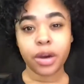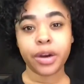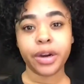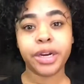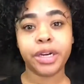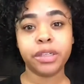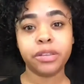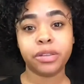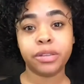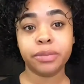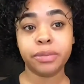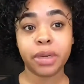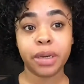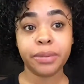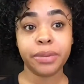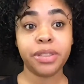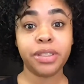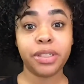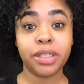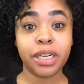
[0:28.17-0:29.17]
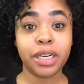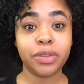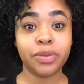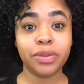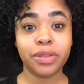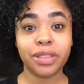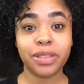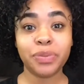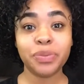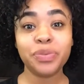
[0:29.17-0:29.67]
Alright, so I'm coming to you guys
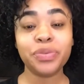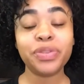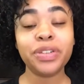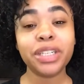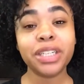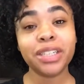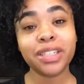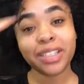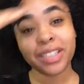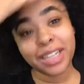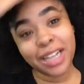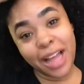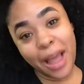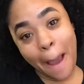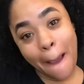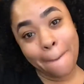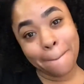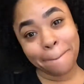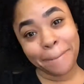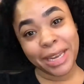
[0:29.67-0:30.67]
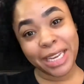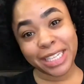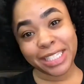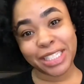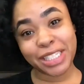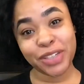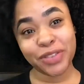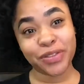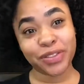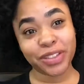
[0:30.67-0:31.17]
with some real beezy